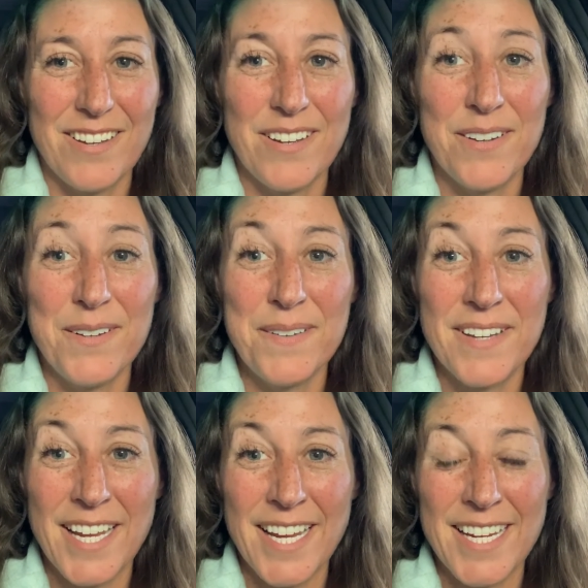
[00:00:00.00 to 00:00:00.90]

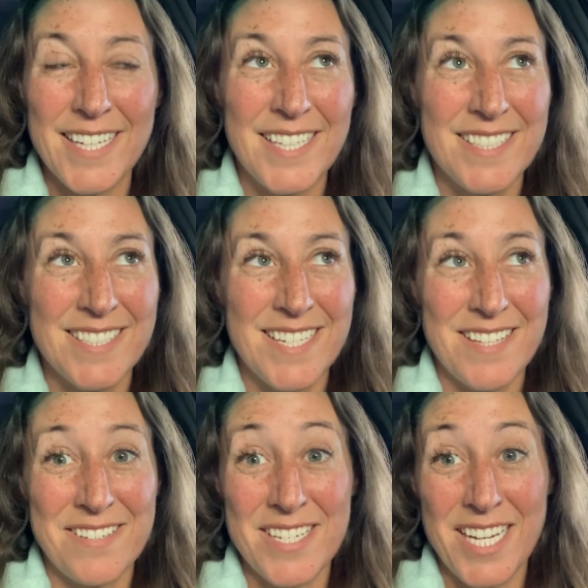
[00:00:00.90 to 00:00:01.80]
Okay, it is
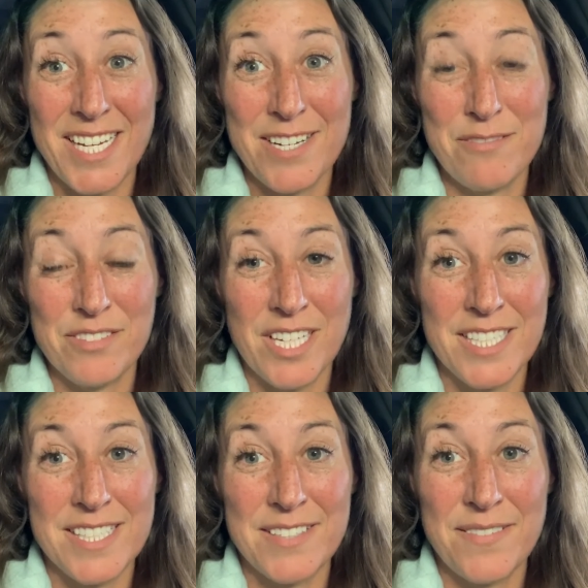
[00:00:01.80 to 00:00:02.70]
another day of
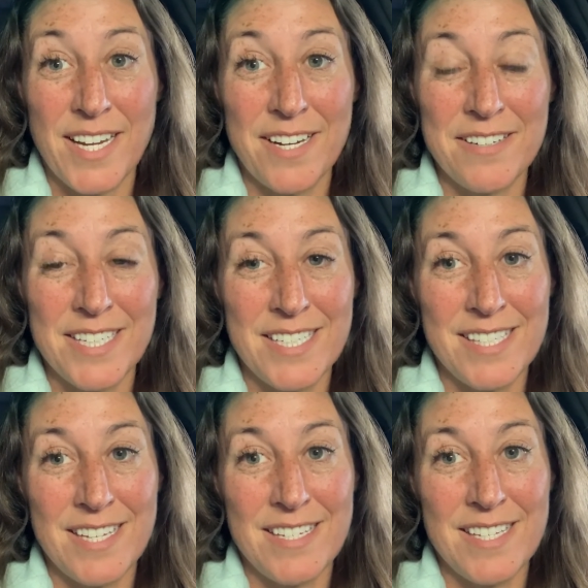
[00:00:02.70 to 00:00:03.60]
lots of errands,
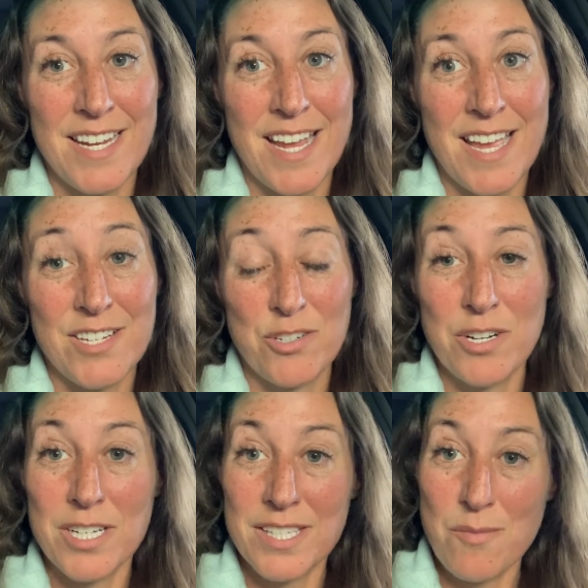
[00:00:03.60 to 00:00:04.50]
and today I had to
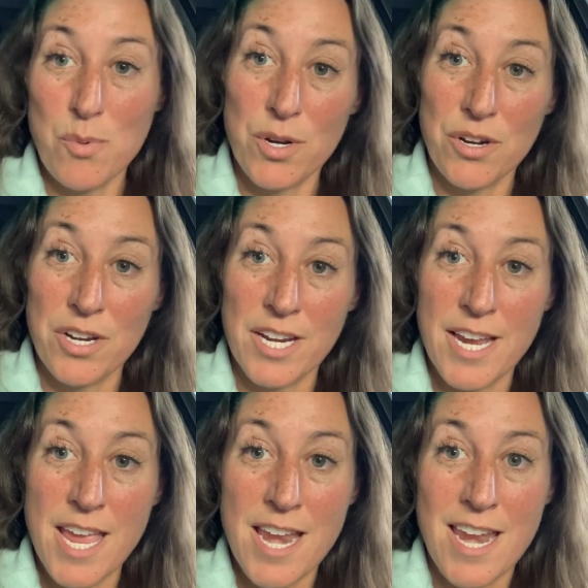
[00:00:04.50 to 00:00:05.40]
cross the border
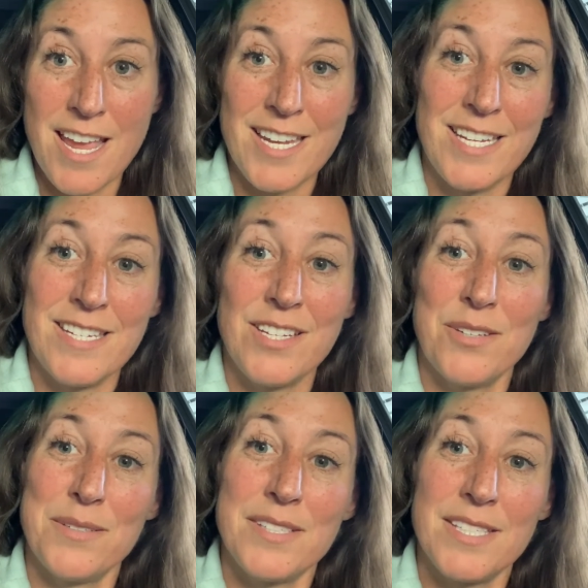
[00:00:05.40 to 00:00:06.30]
again. I need to
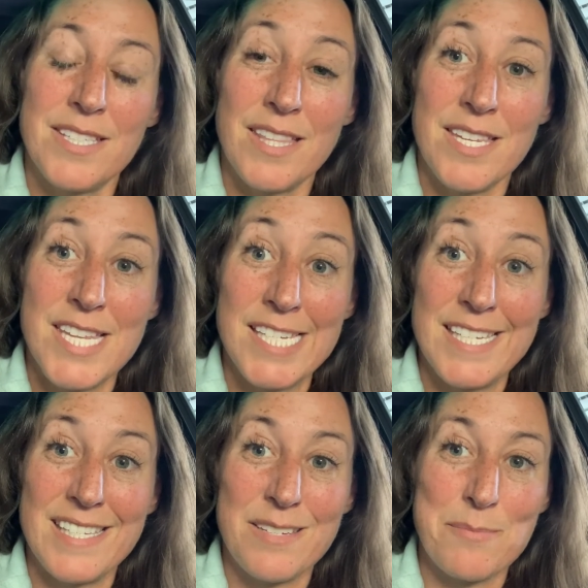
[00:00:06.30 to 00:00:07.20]
go to the
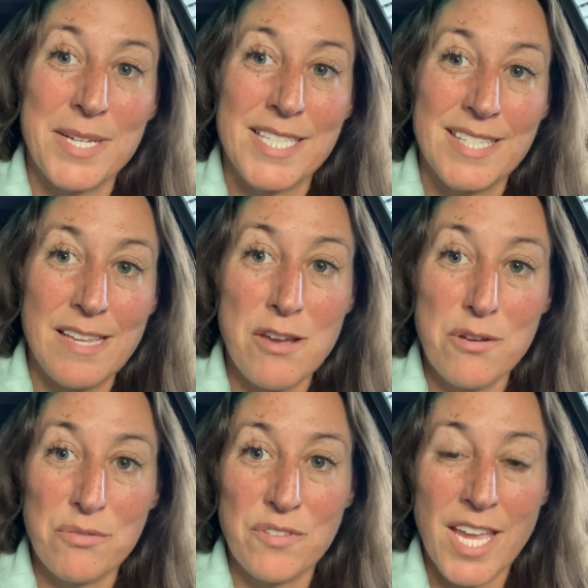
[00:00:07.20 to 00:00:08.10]
dentist
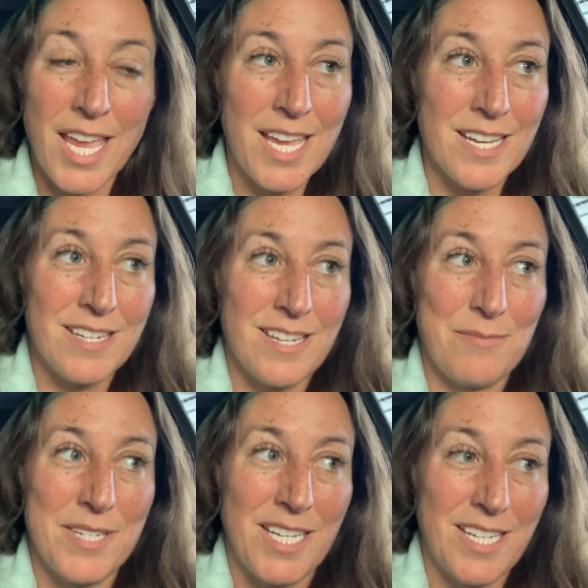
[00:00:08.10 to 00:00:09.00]
myself, and I'm
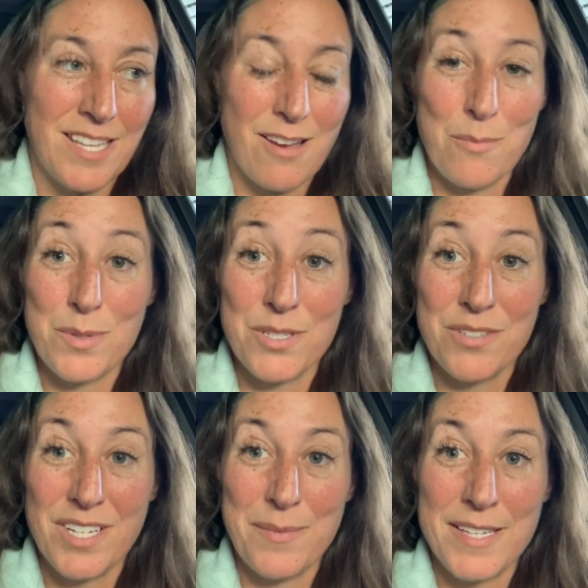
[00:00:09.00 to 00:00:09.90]
taking the
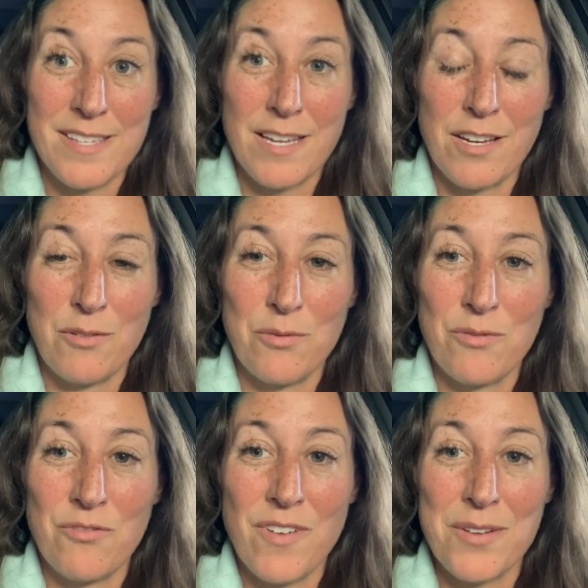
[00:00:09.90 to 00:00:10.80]
opportunity because I
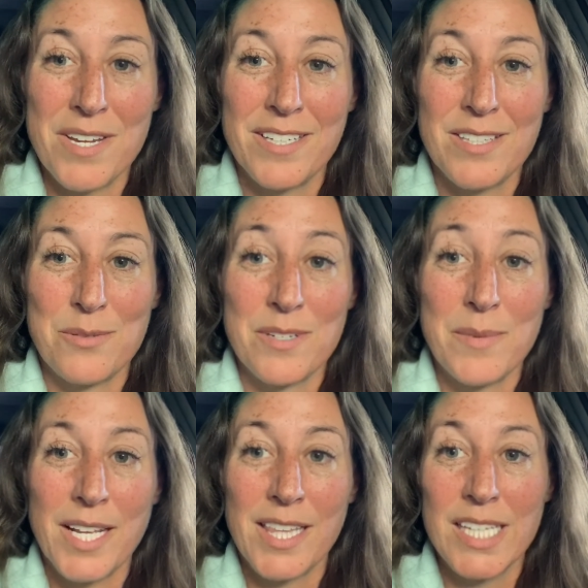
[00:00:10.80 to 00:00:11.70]
found out it's one of
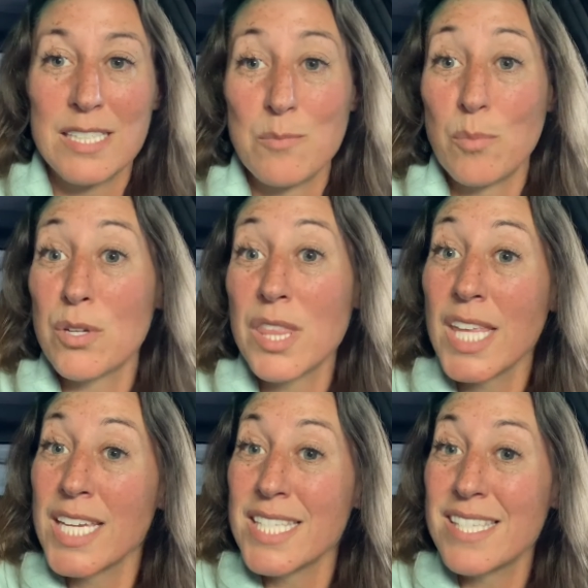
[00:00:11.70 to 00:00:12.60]
my clients'
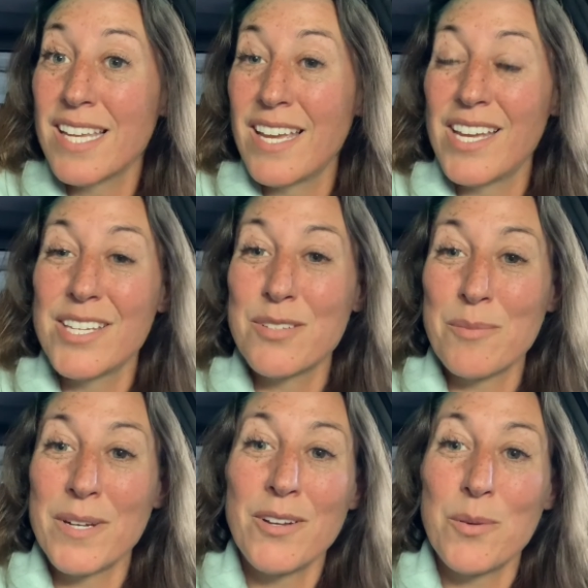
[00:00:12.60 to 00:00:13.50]
birthdays, so I'm
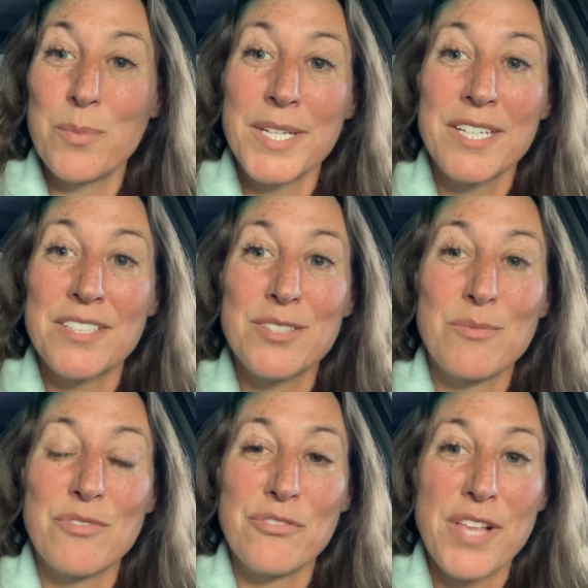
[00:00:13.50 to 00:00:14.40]
gonna go bring her some
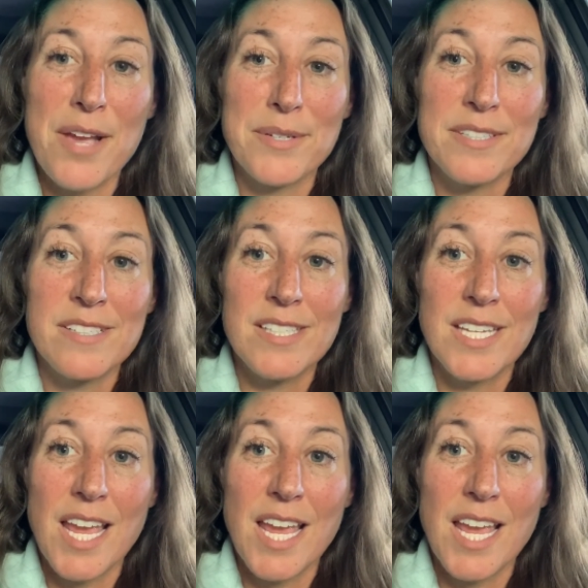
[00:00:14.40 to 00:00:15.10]
flowers.